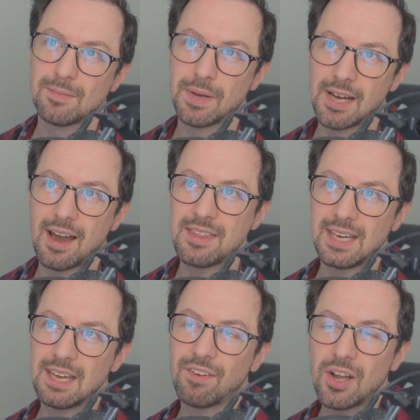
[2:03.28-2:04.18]
But I
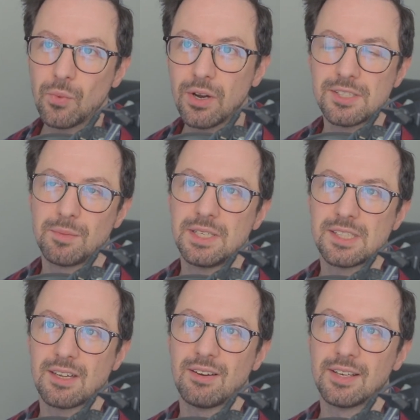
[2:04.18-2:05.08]
think if I were to be
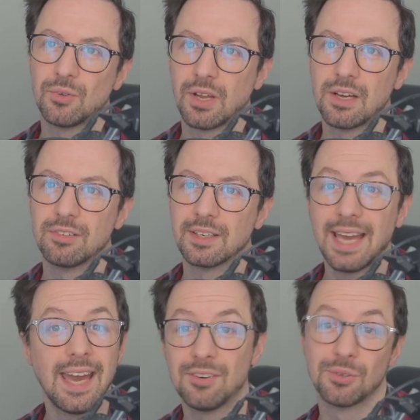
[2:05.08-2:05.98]
starting all over
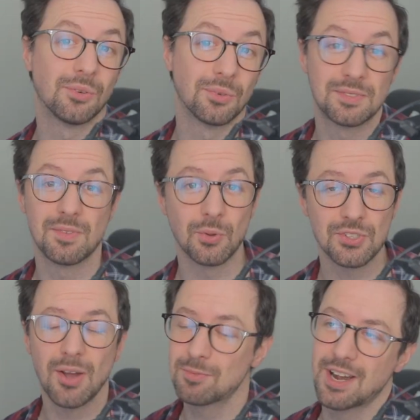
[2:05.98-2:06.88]
again, or
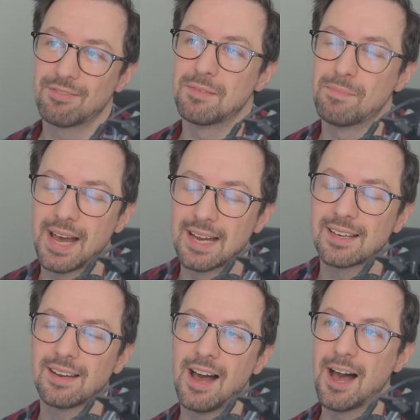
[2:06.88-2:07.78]
time traveling
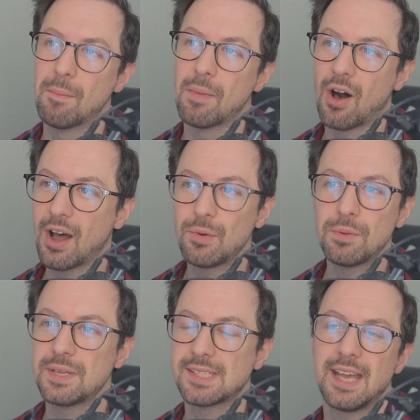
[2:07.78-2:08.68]
back, I
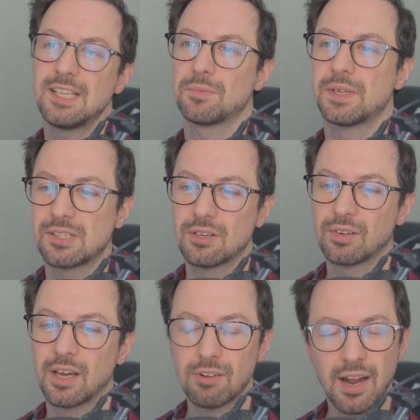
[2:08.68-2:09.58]
would be saying to
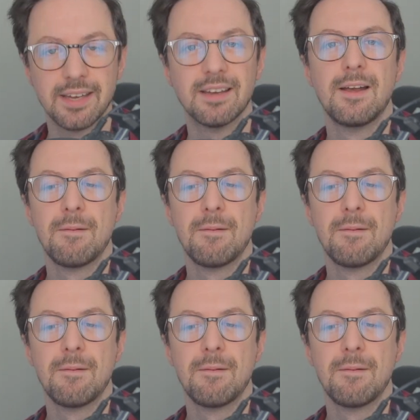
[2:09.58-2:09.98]
myself, like, right,